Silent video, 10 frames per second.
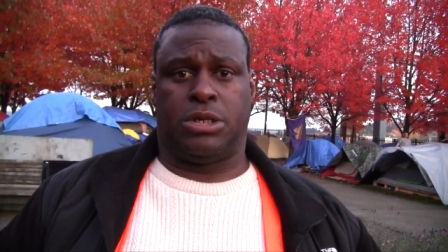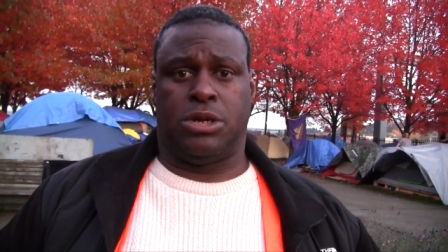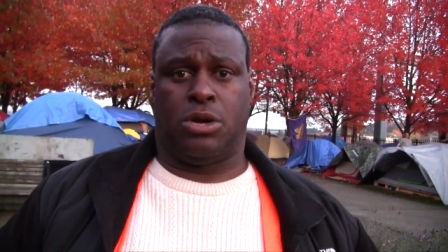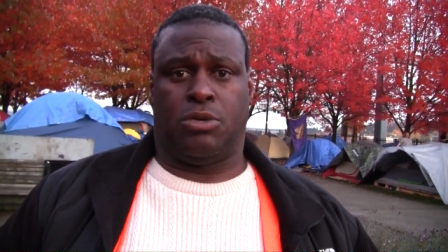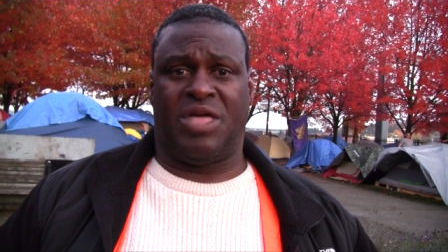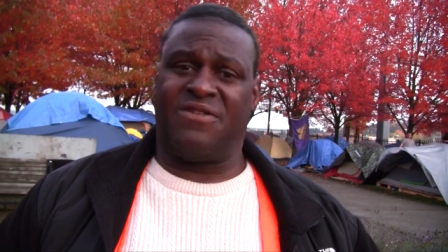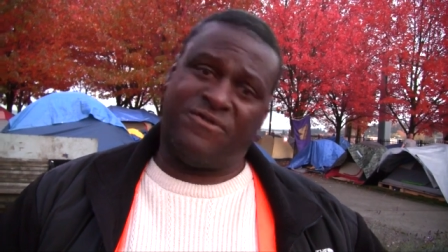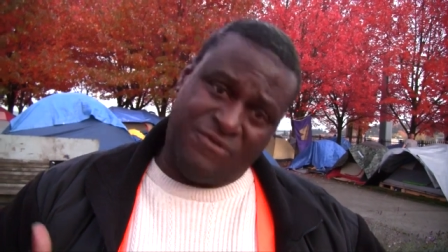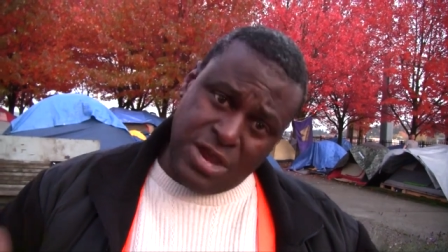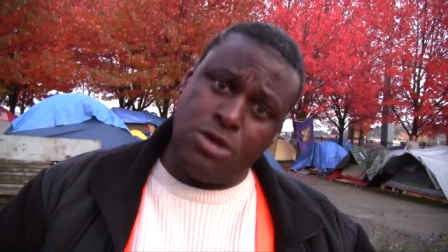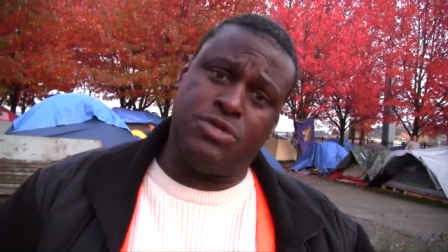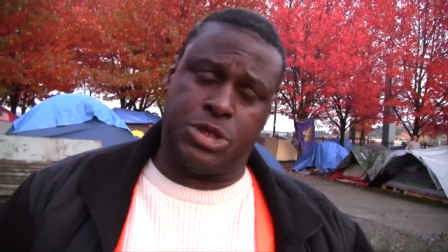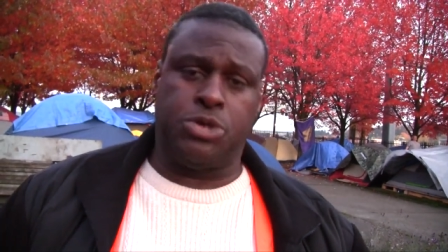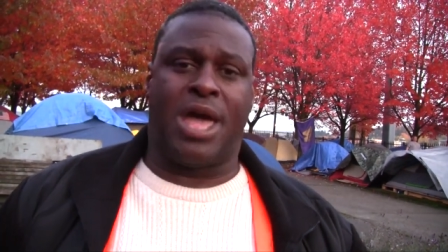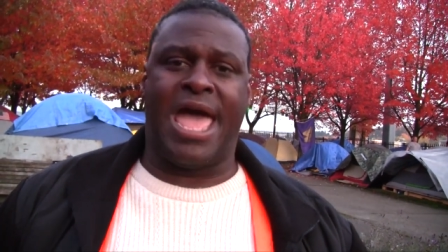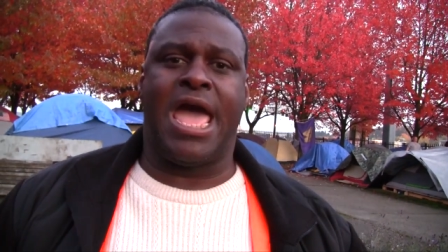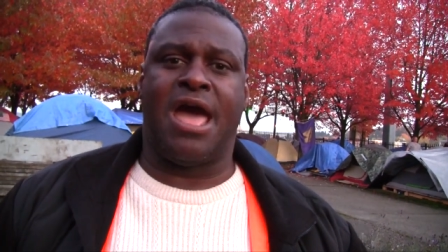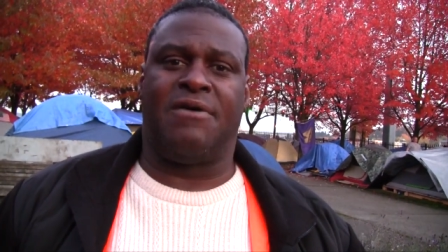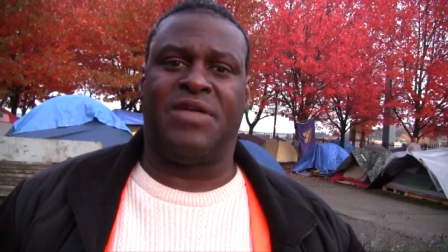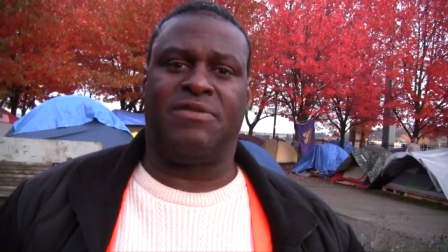You know, that fear that you
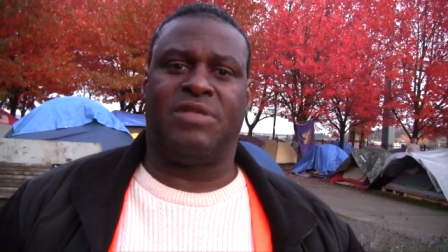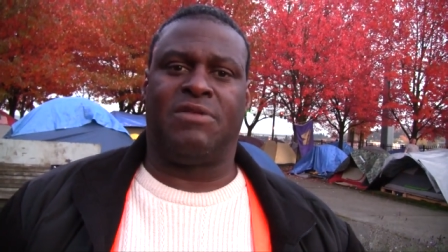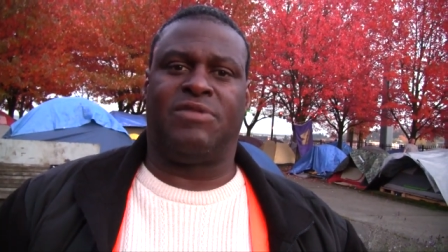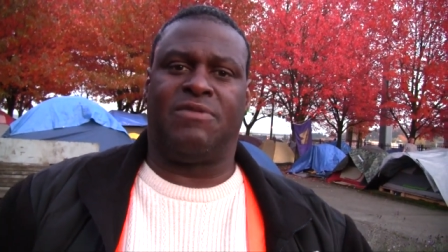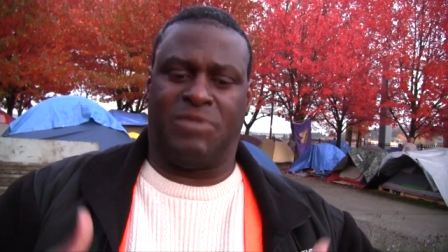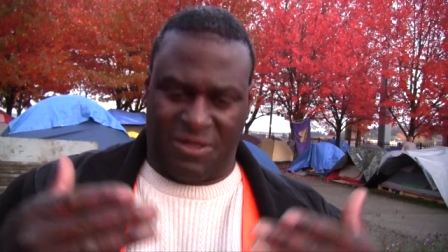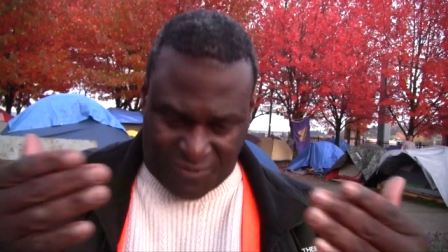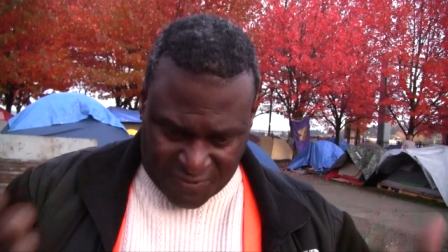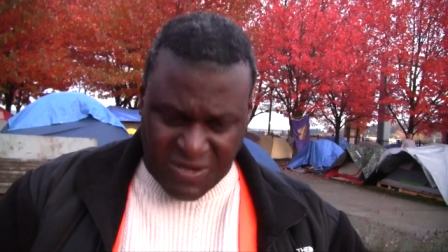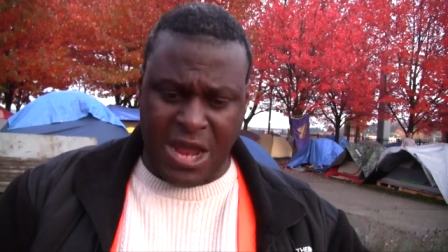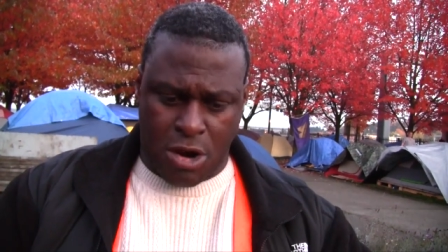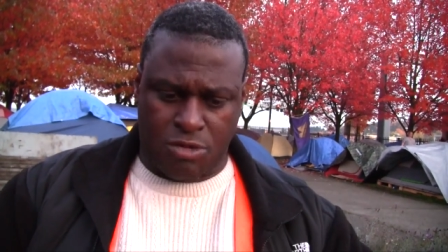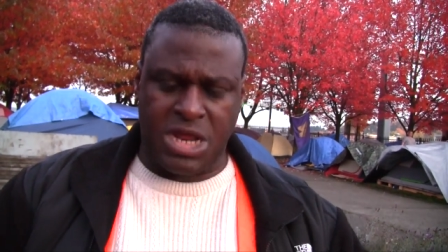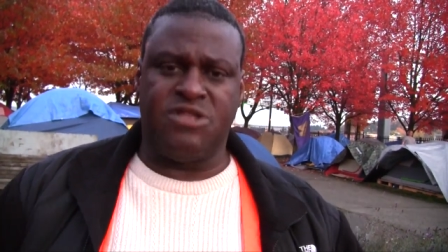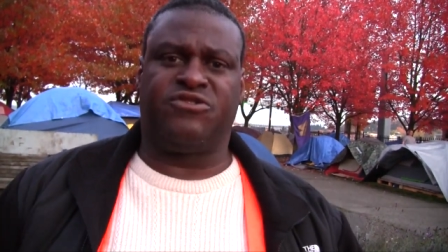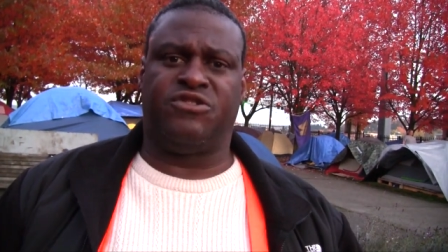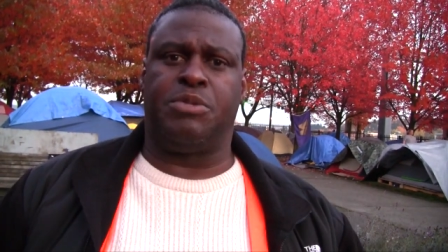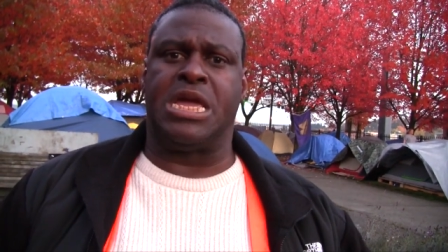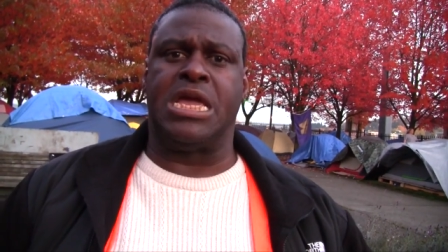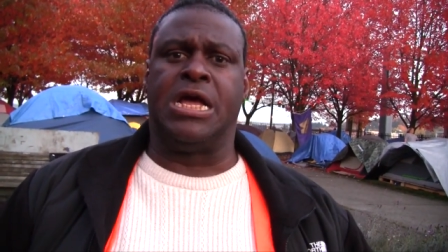have, that, that, that, that fear needs to
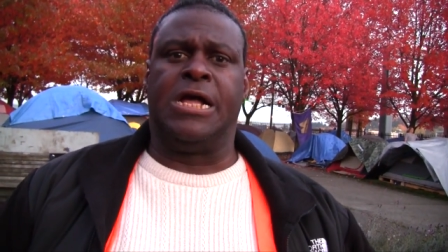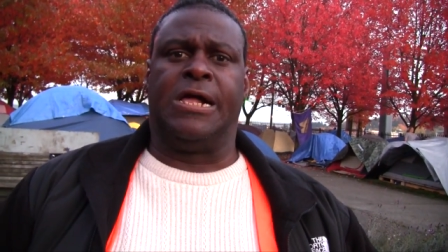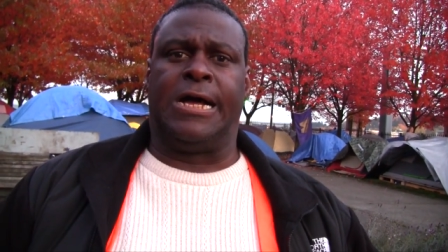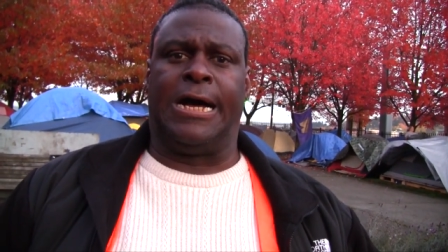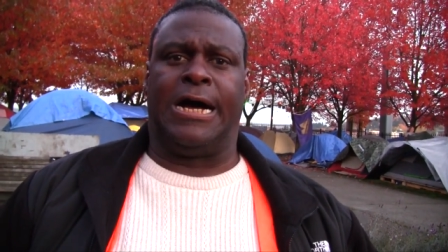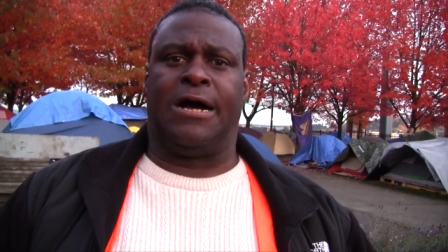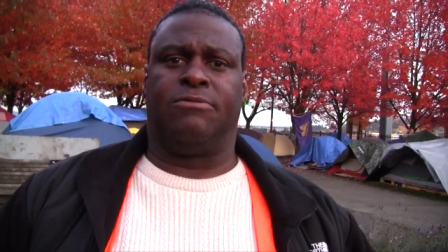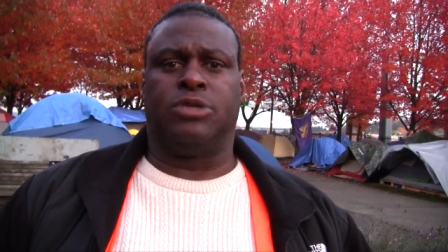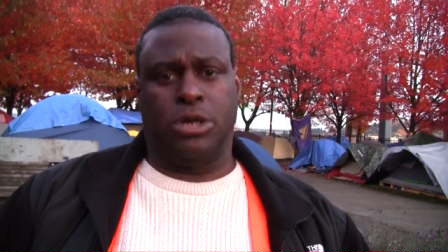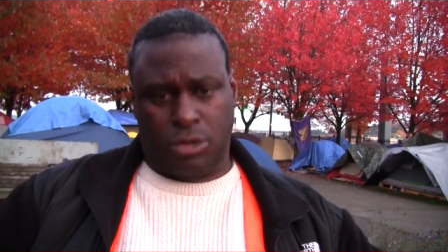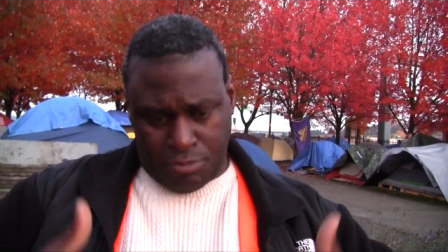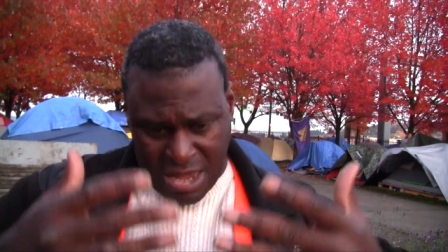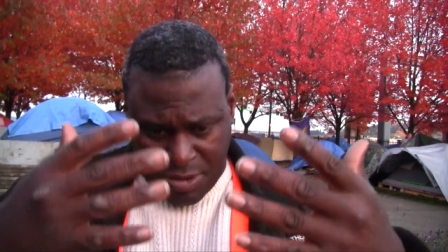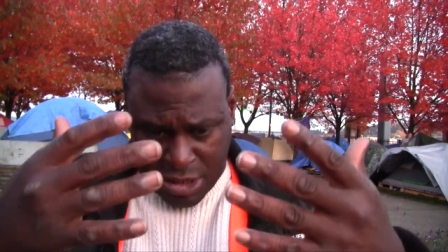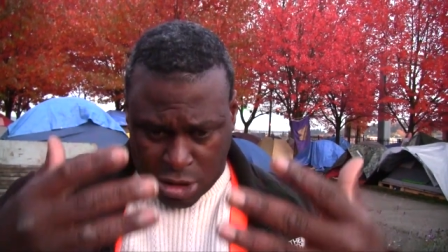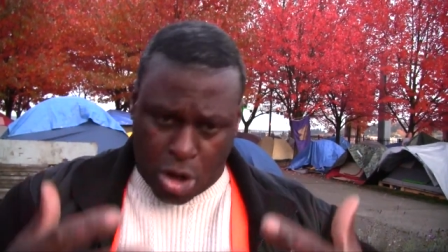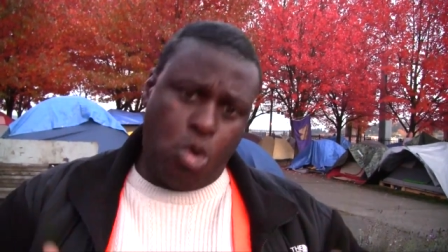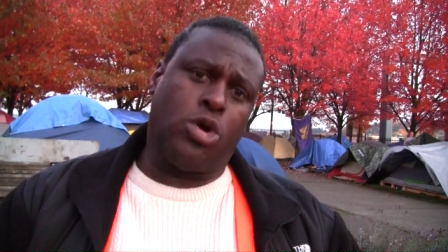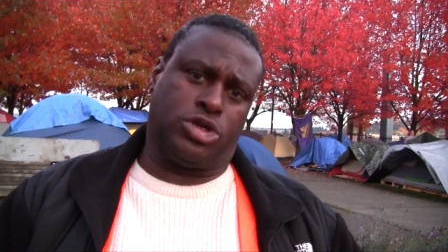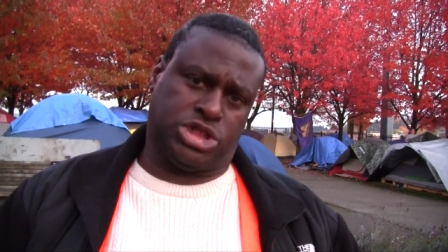be, uh, you know, maybe
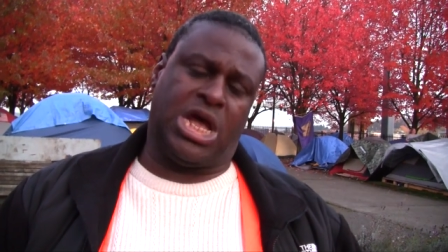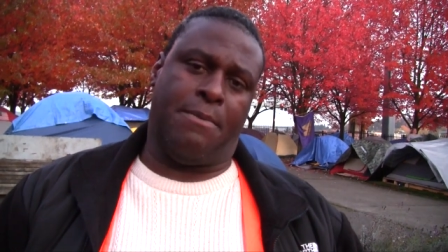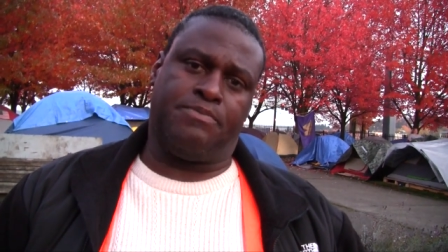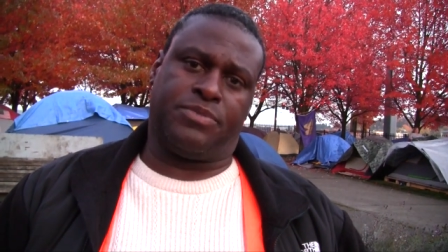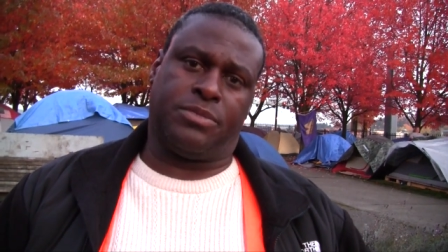lowered some.